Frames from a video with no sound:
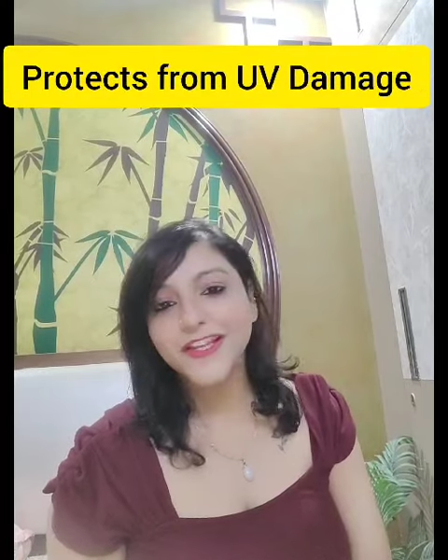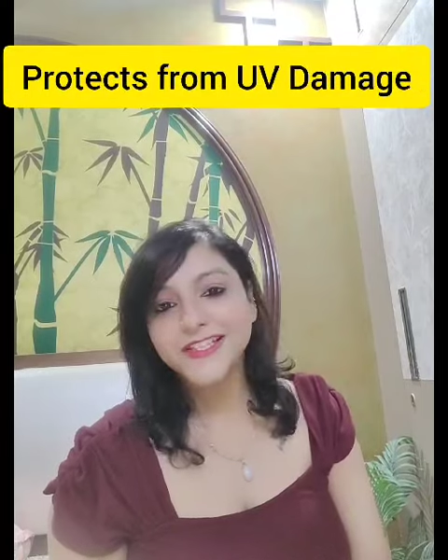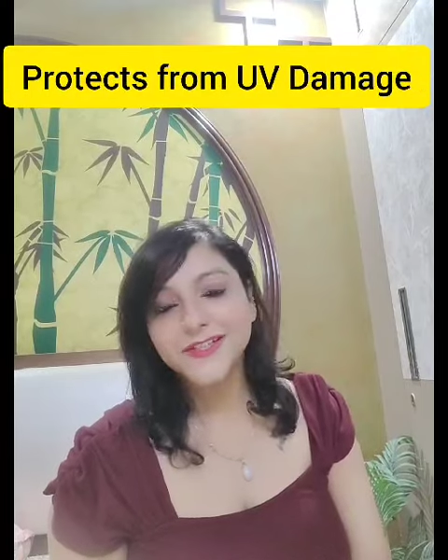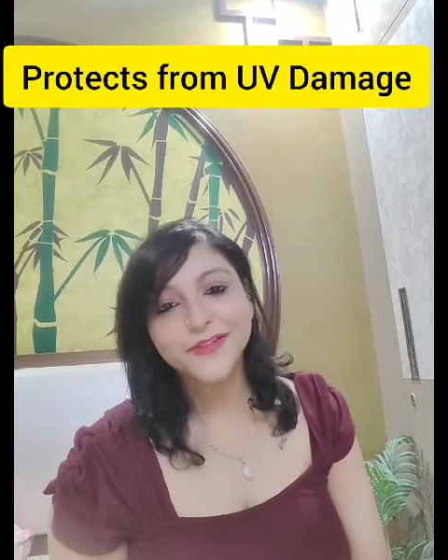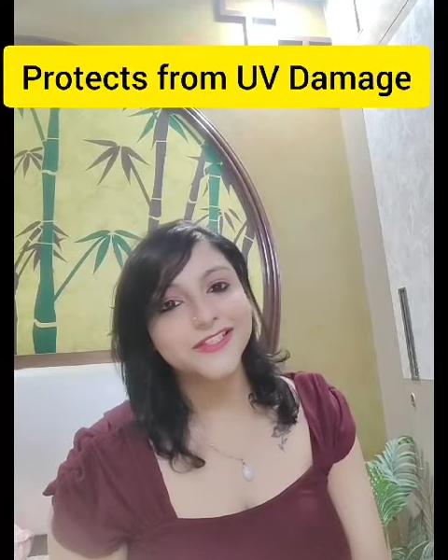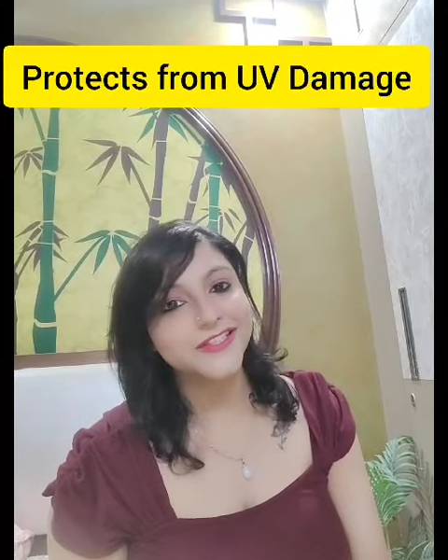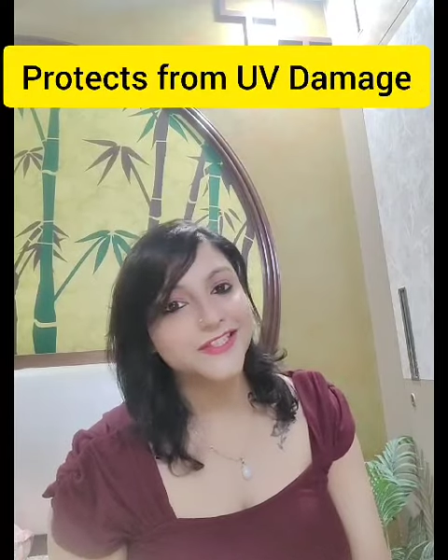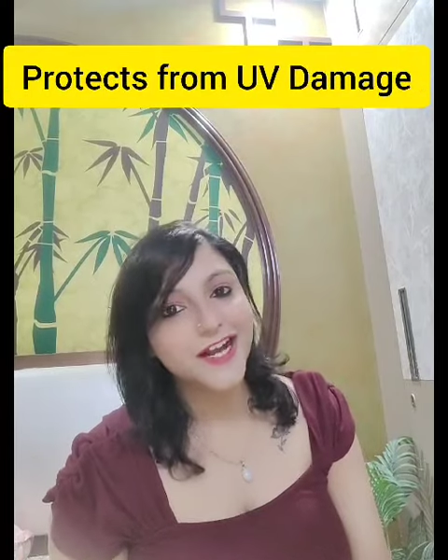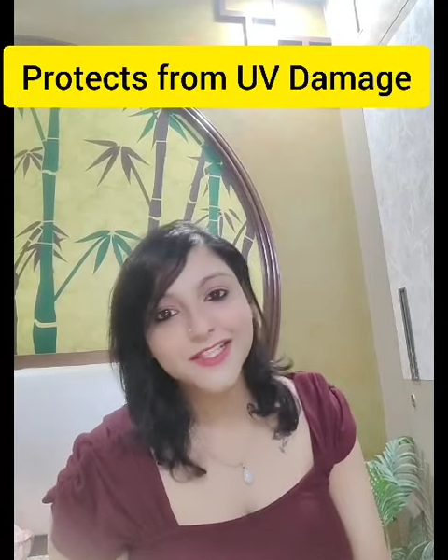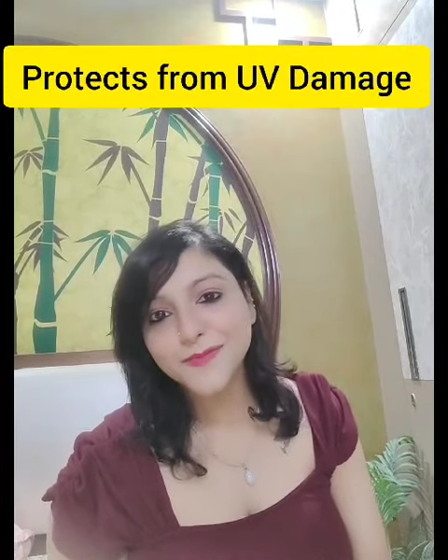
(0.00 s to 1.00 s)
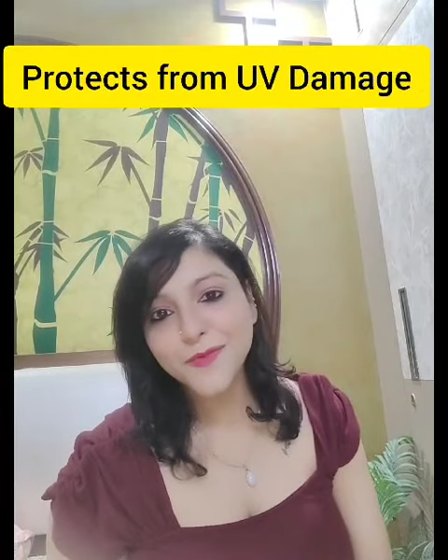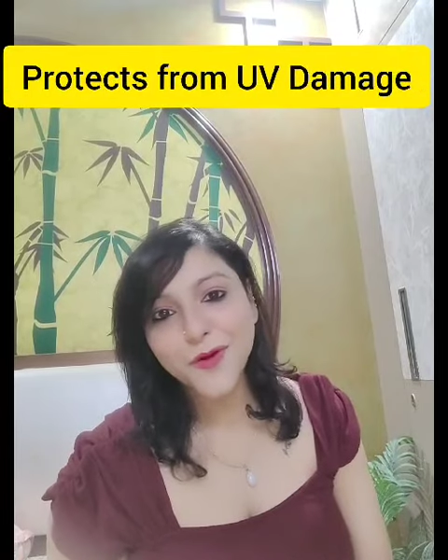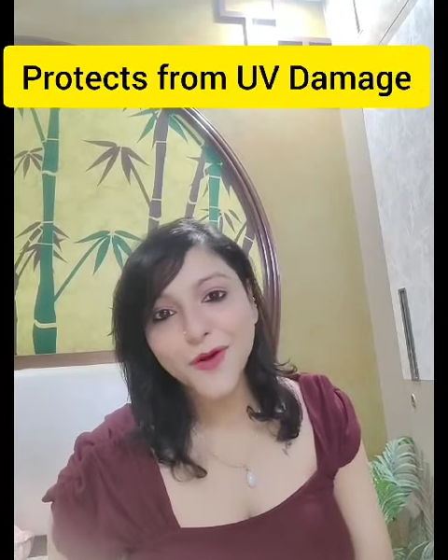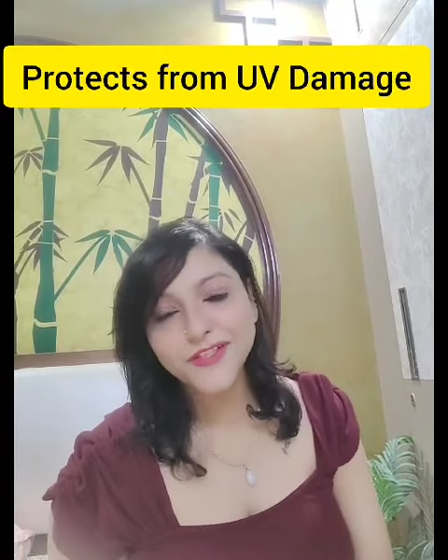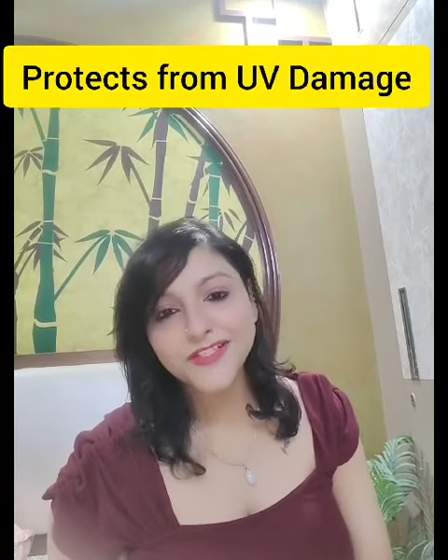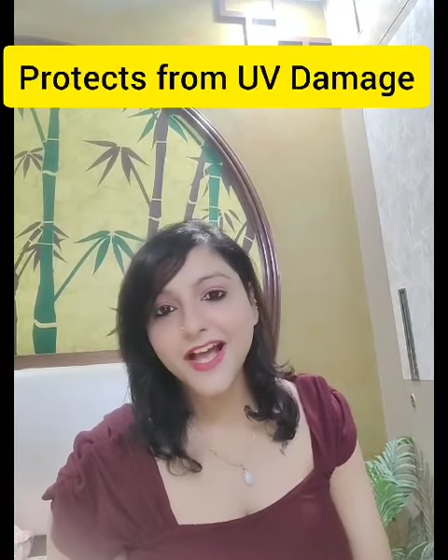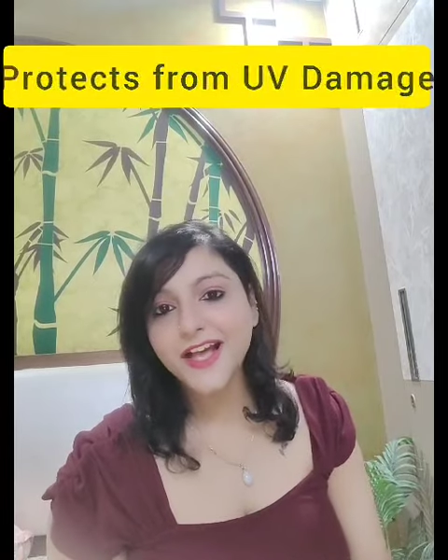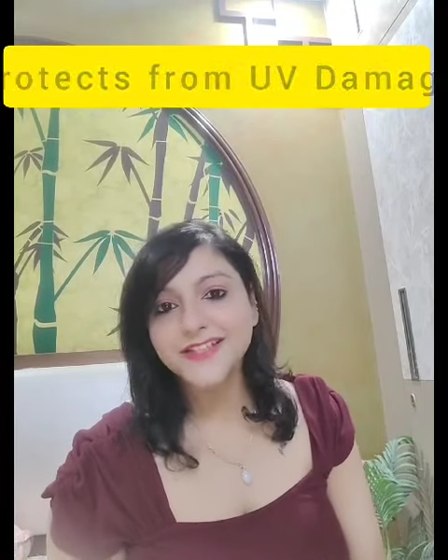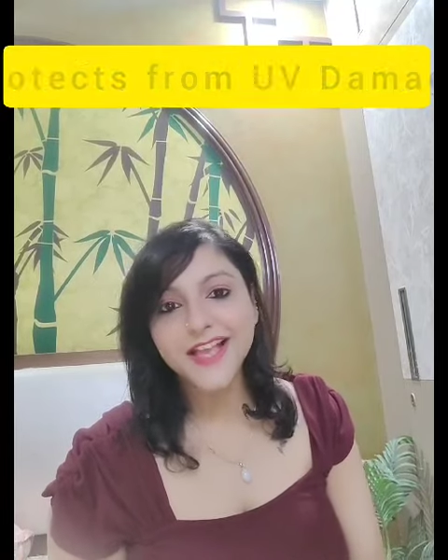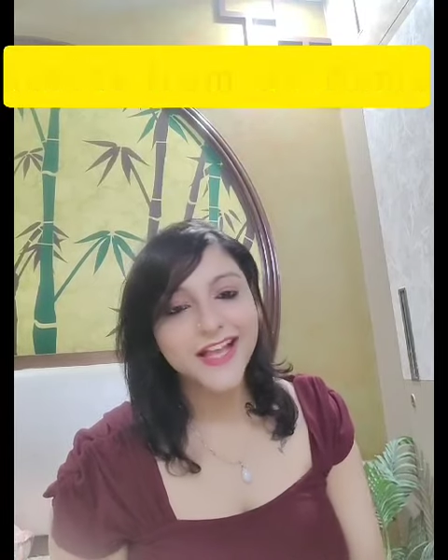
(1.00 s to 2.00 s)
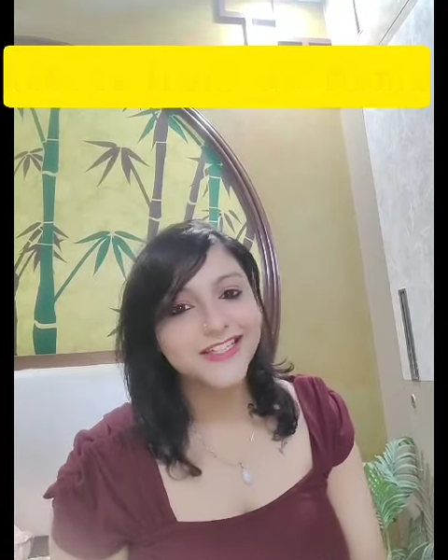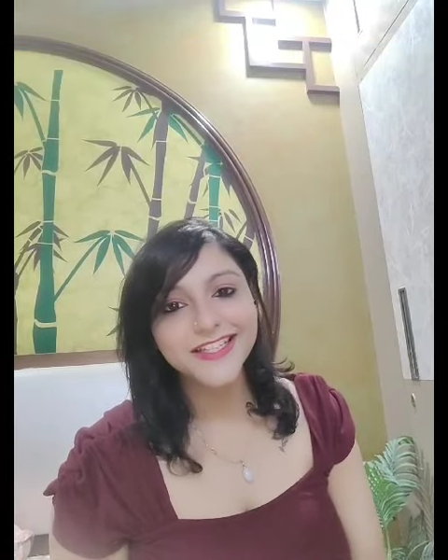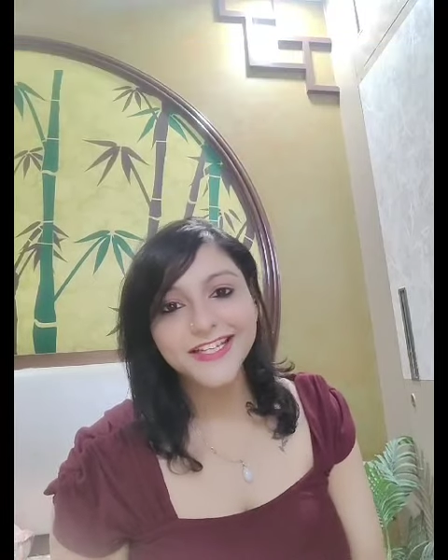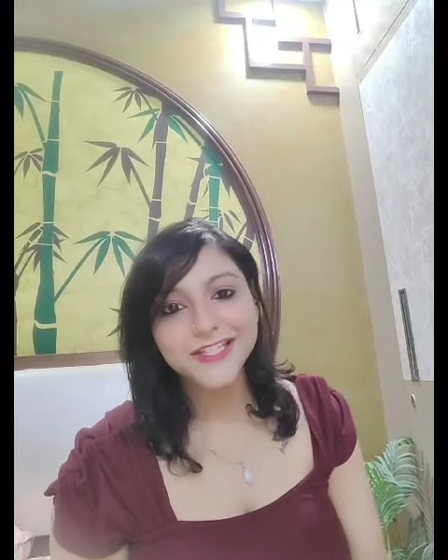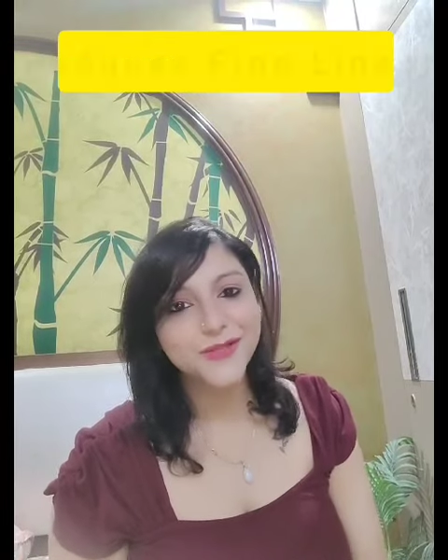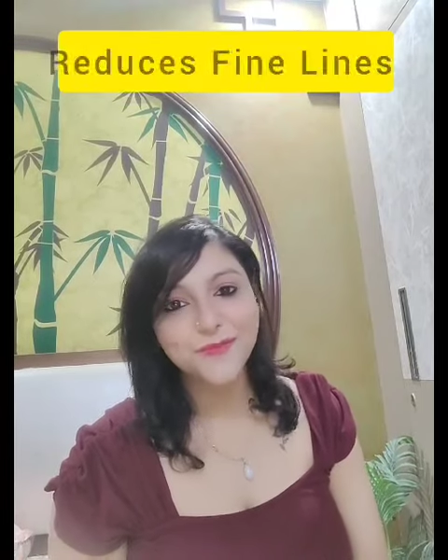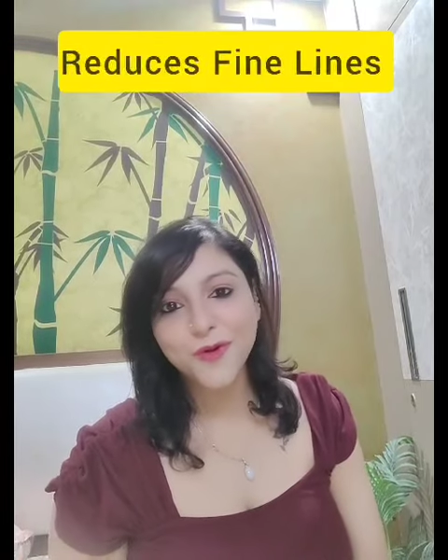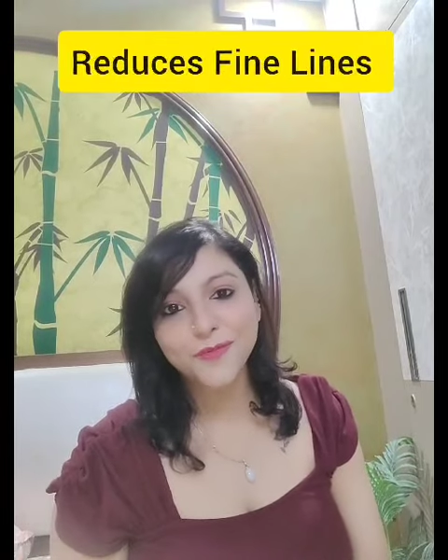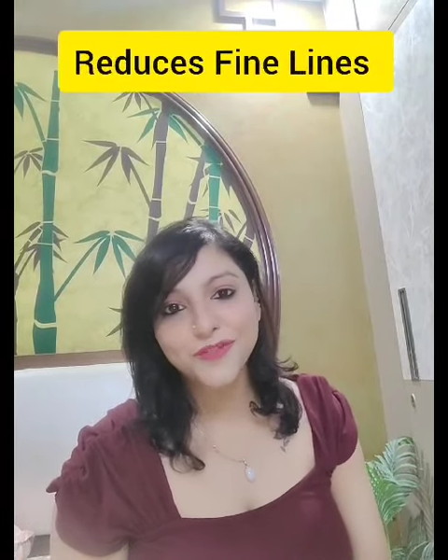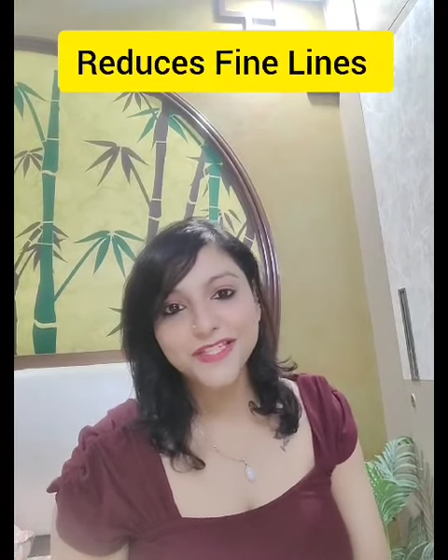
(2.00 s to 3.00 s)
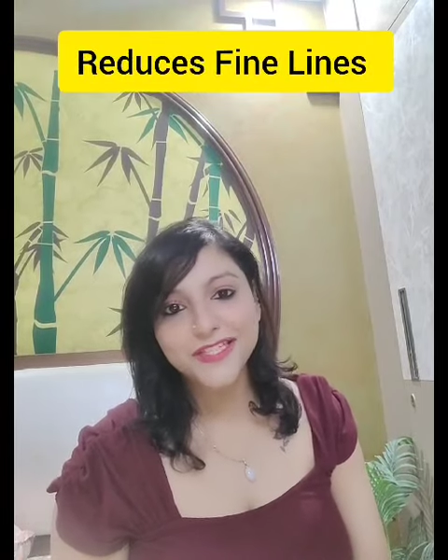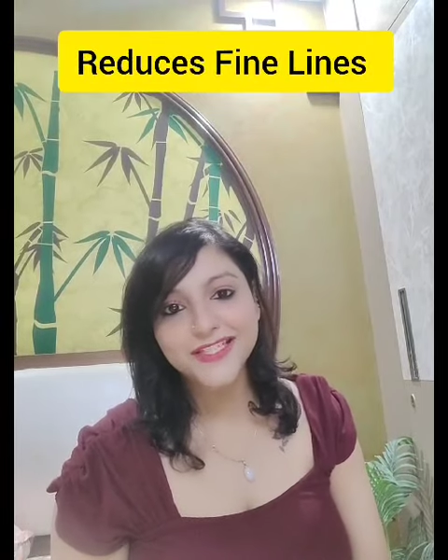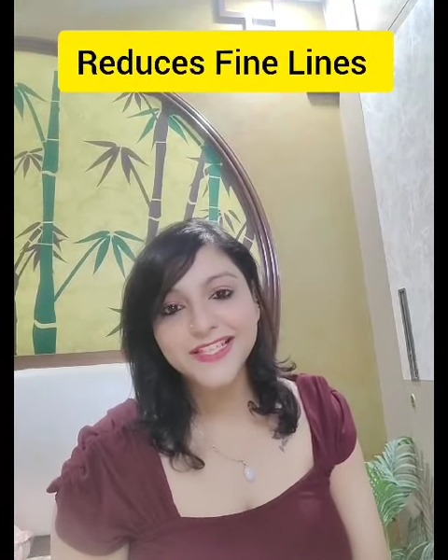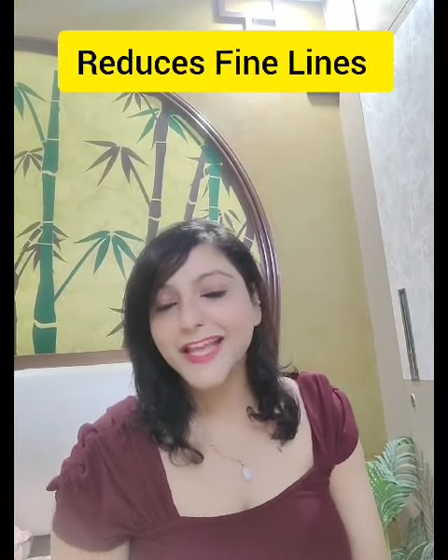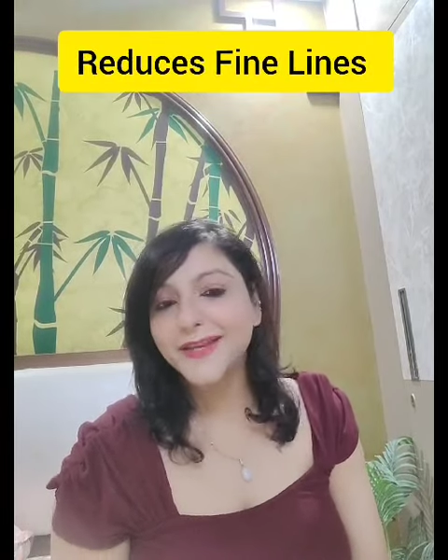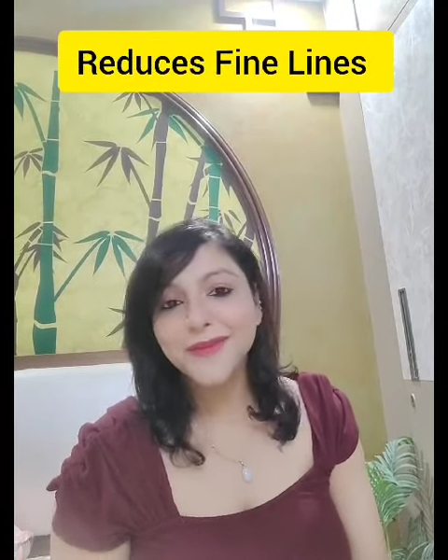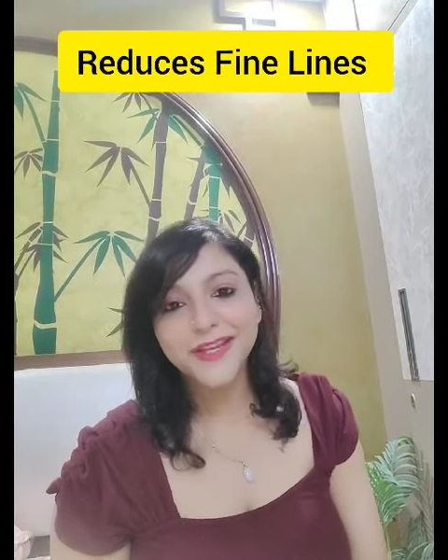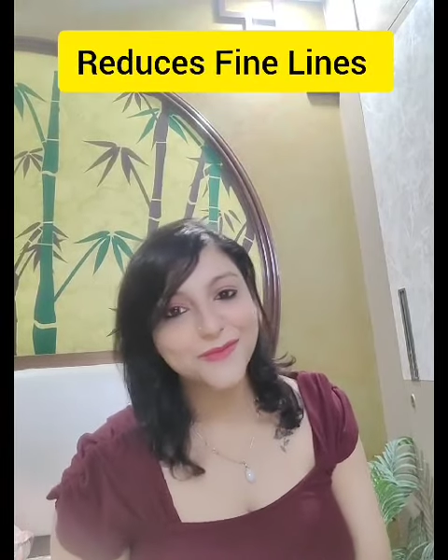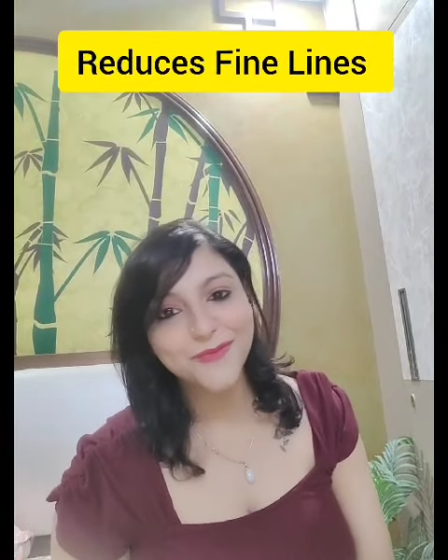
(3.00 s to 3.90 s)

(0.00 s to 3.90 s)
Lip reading: fades away the dark spots, has anti-aging properties and many